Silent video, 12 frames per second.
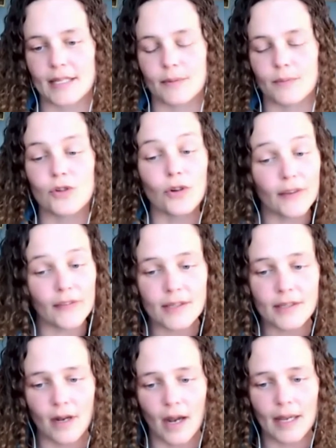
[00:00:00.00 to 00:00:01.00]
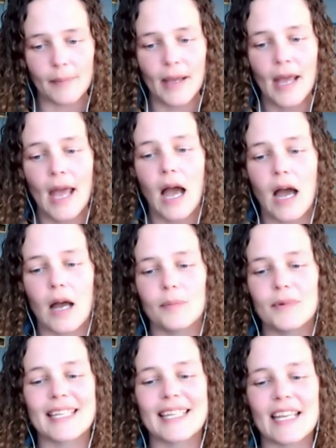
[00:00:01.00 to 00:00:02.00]
them during this time
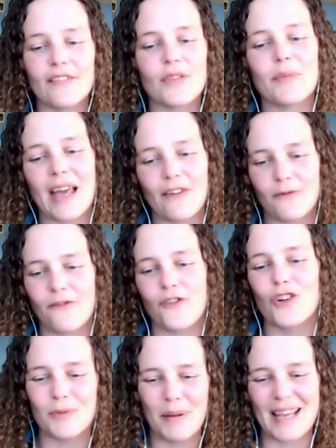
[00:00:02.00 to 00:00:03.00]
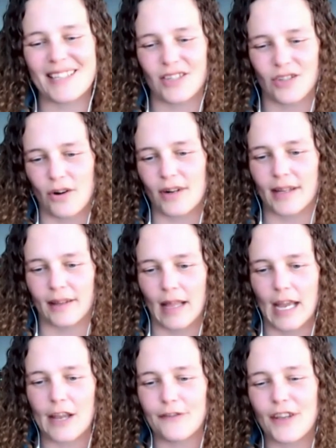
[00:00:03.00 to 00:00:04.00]
to give them that first best start in
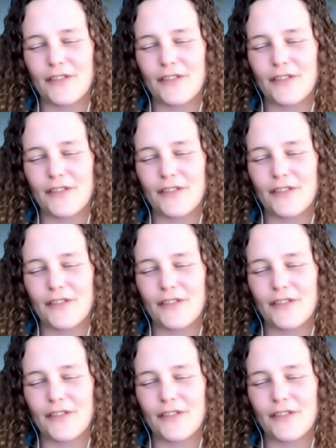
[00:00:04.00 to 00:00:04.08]
life.